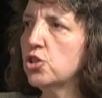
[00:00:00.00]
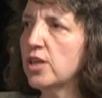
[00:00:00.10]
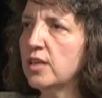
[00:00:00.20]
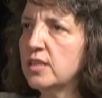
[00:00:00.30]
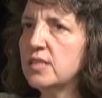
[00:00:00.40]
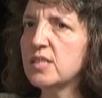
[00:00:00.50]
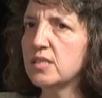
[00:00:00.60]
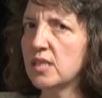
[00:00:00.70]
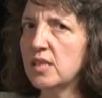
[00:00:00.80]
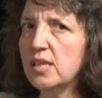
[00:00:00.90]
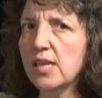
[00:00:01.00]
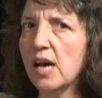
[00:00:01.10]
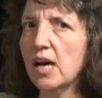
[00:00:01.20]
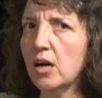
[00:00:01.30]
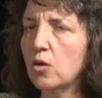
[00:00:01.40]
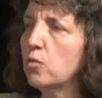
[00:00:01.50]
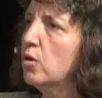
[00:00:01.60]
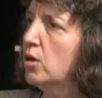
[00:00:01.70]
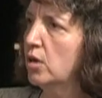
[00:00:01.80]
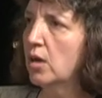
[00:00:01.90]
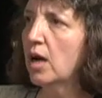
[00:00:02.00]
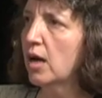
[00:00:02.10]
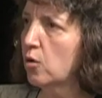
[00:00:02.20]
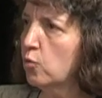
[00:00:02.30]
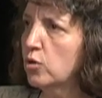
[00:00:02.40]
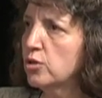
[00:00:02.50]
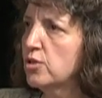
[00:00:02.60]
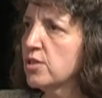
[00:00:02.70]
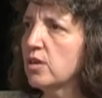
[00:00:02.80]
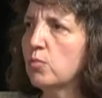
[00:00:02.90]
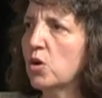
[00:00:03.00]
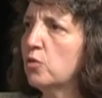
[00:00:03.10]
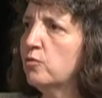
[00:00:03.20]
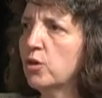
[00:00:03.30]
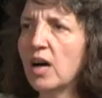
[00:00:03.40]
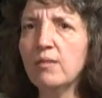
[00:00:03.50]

and he's seen how words come over.